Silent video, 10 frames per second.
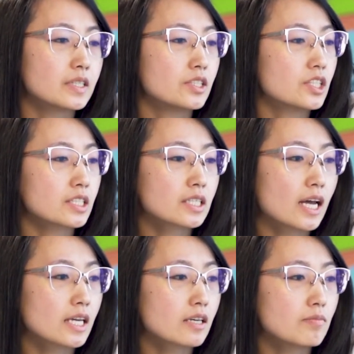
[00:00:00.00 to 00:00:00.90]
Just
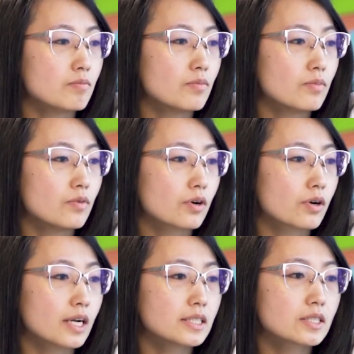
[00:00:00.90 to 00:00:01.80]
like your
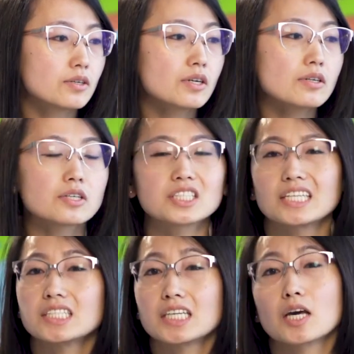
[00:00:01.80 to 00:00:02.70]
credit score, your
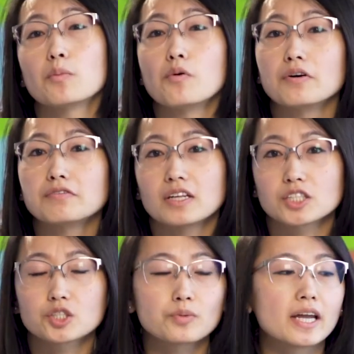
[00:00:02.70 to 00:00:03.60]
debt to income will
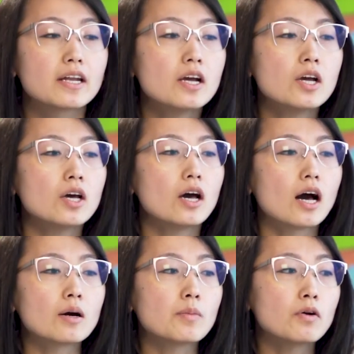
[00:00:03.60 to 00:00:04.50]
fluctuate
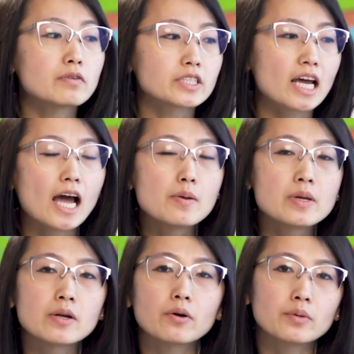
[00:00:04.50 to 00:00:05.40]
over time,
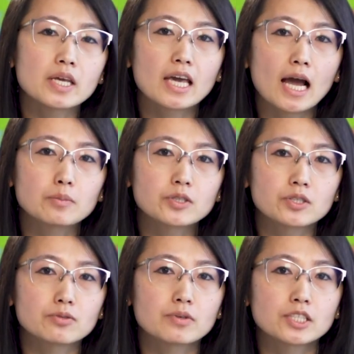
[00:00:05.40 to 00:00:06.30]
and it only
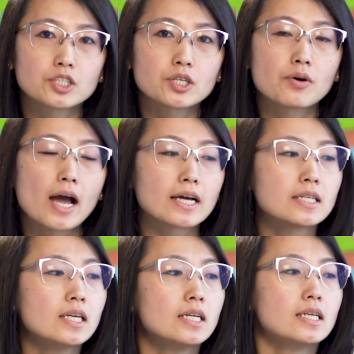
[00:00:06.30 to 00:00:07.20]
captures a ratio at
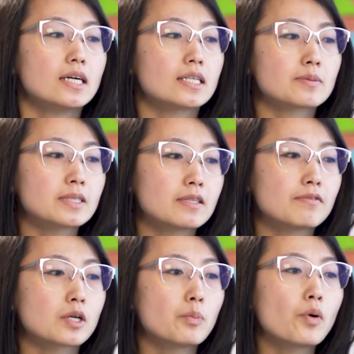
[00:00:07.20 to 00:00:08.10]
a
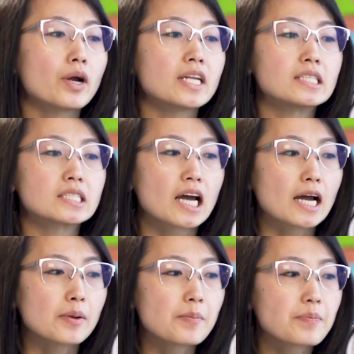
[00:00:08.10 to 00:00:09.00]
specific point in time.